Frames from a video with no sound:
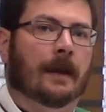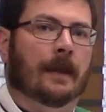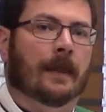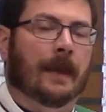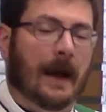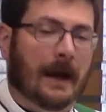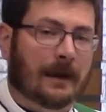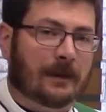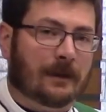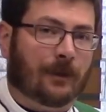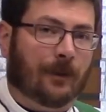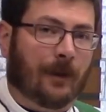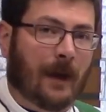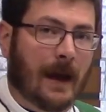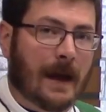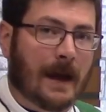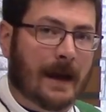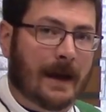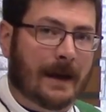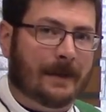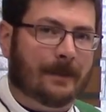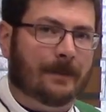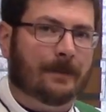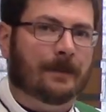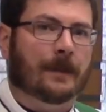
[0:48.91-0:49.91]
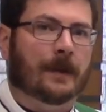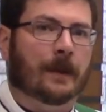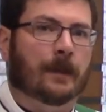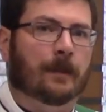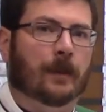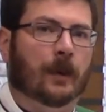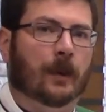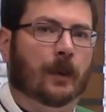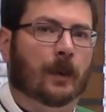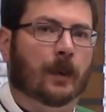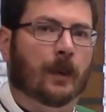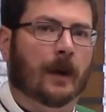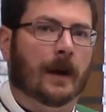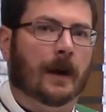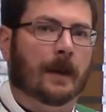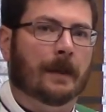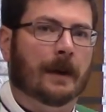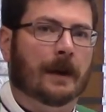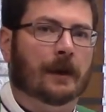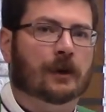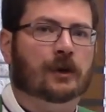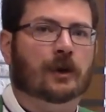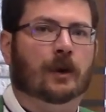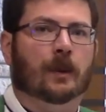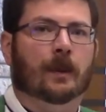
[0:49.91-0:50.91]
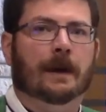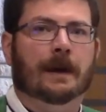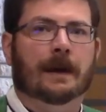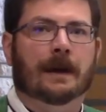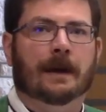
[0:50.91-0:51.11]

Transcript: That's fine, but we want to make sure we